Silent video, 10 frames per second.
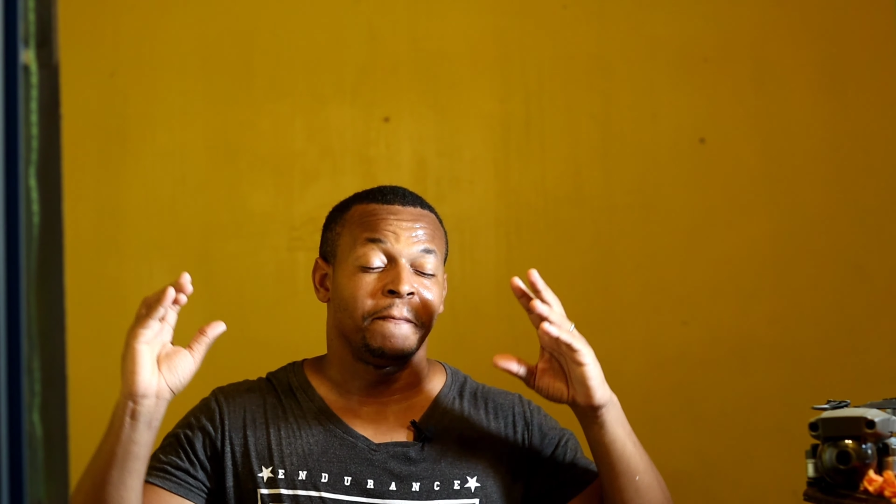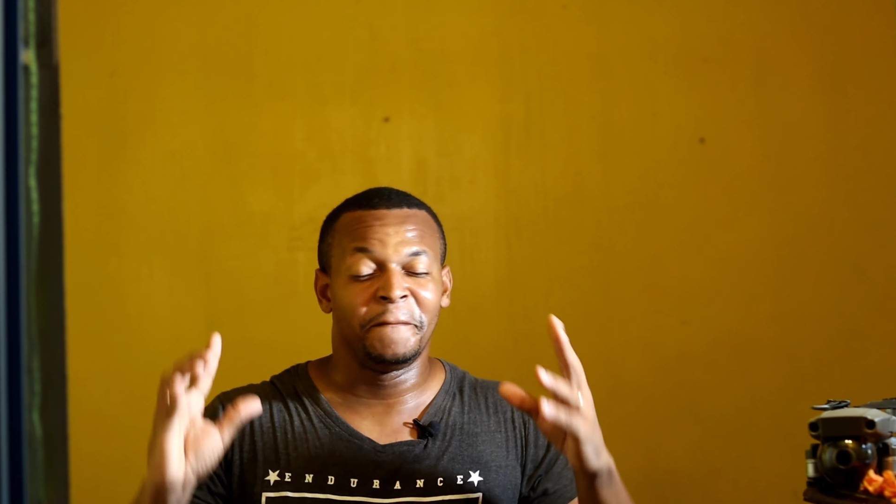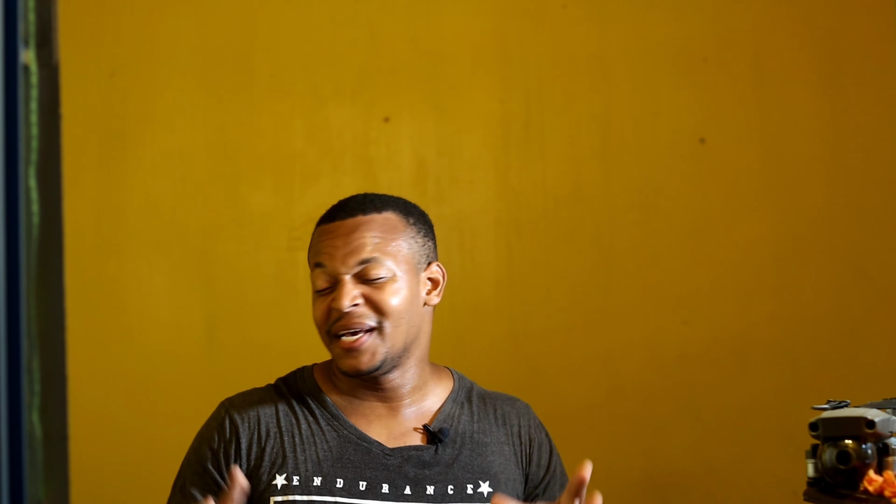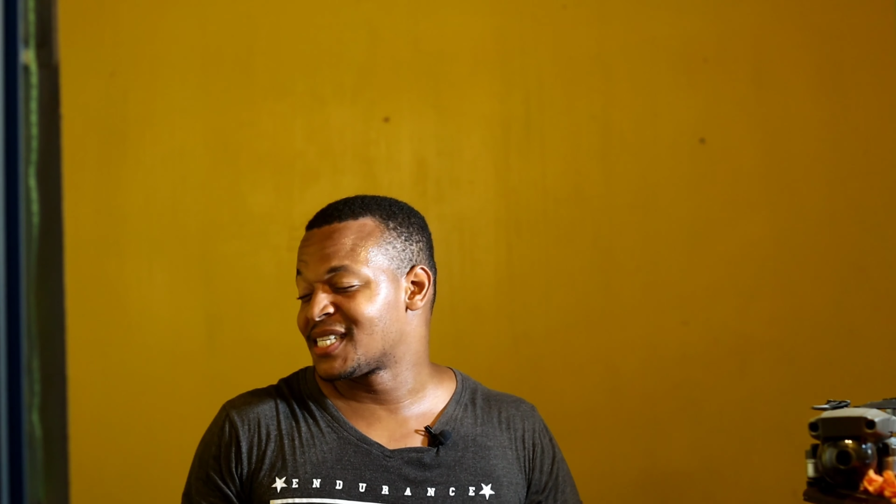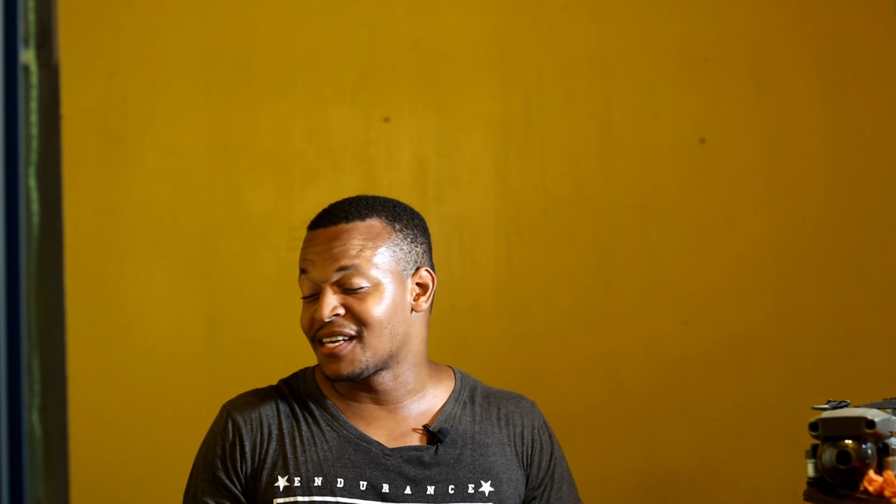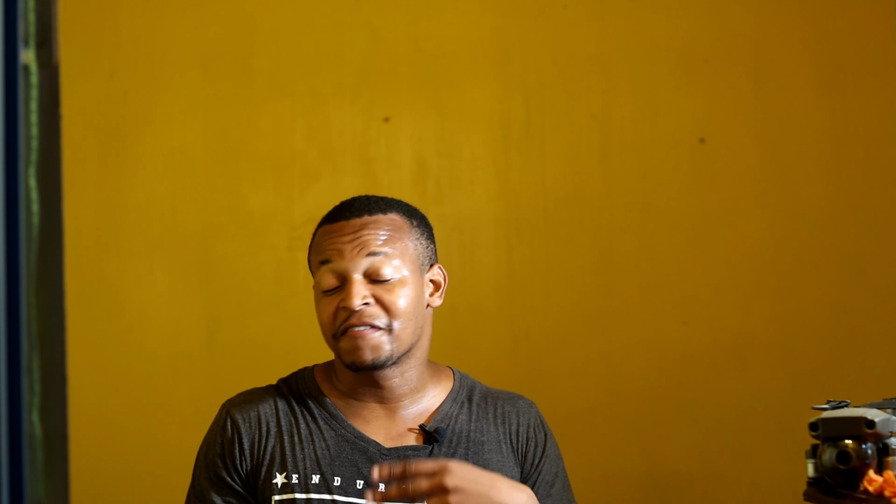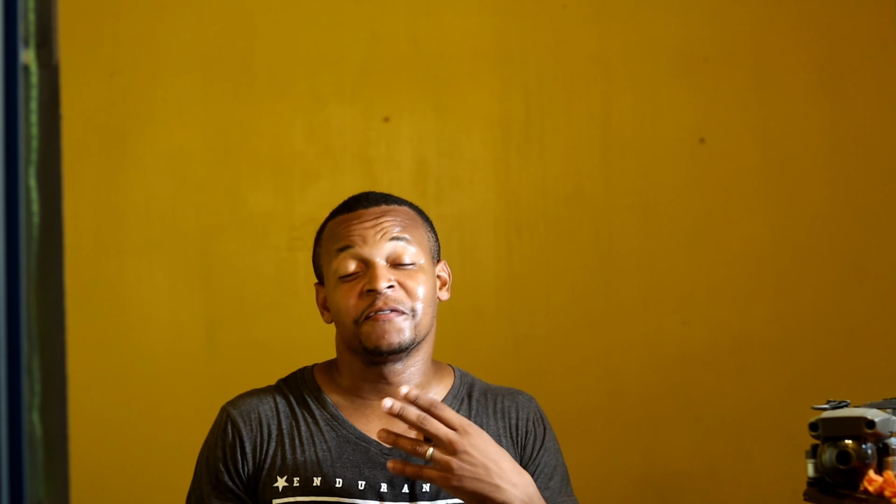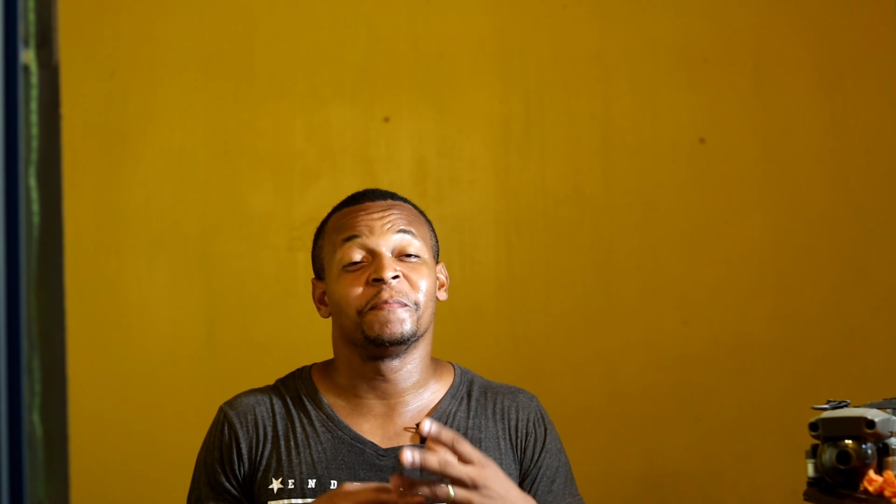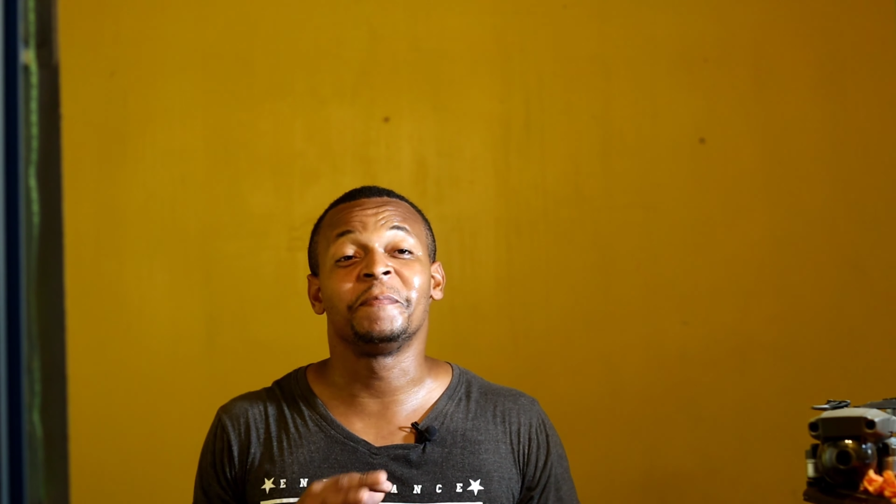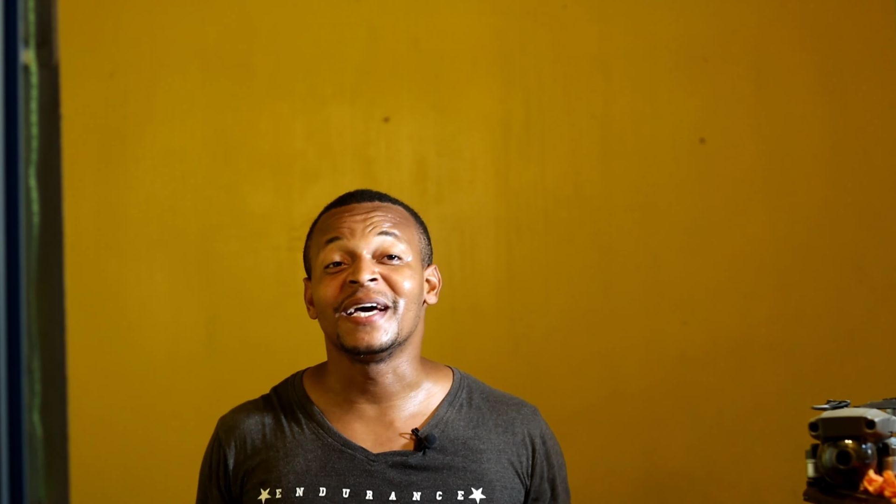best
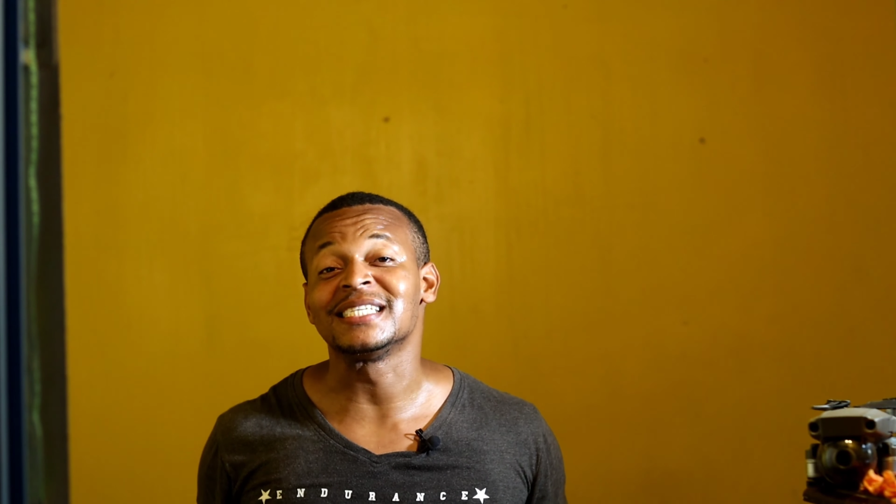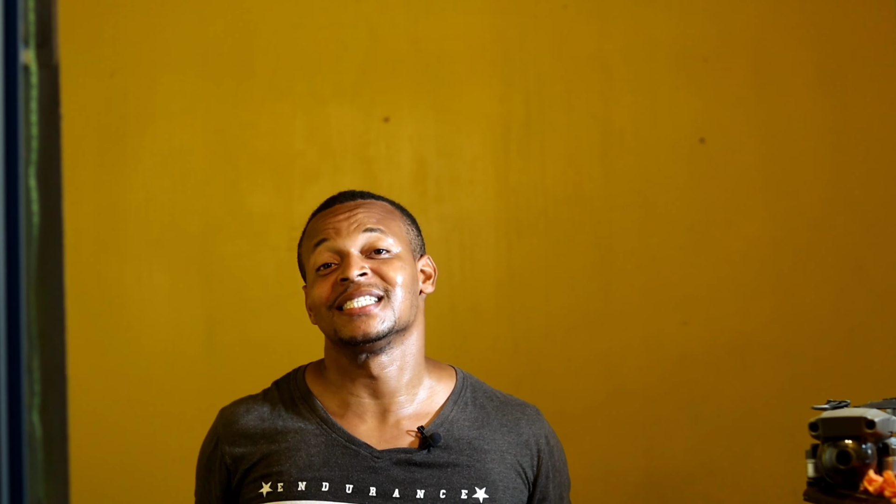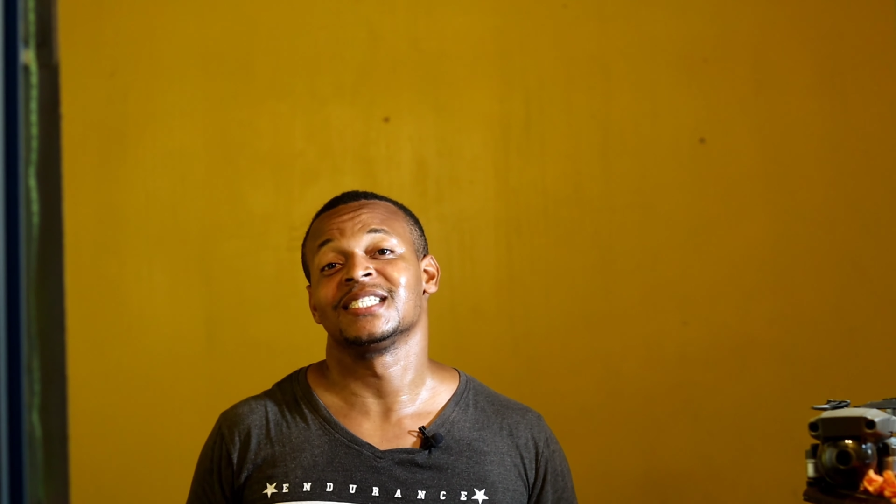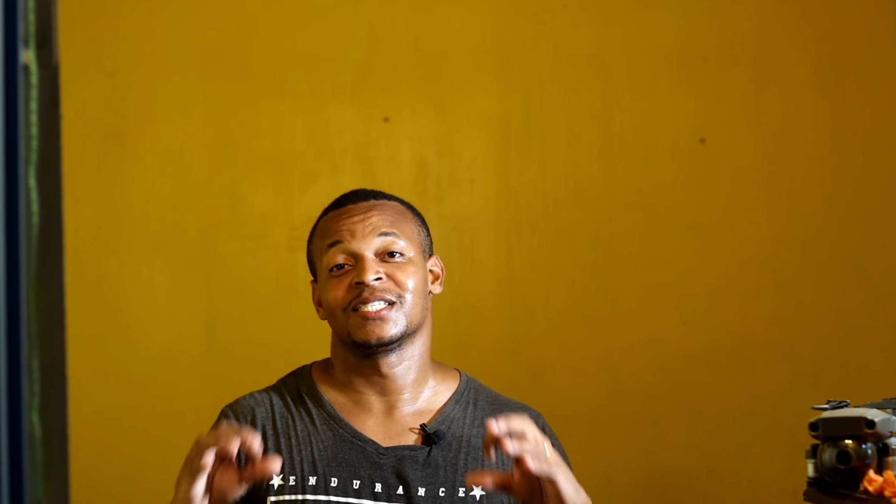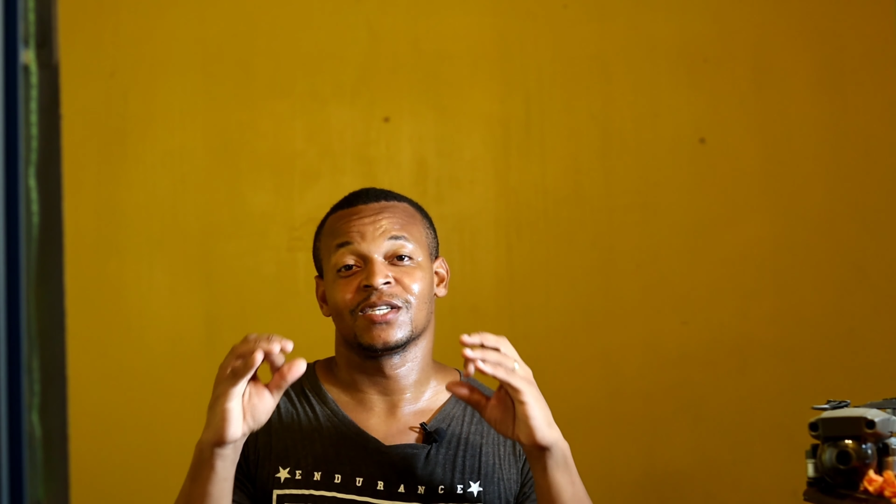of the best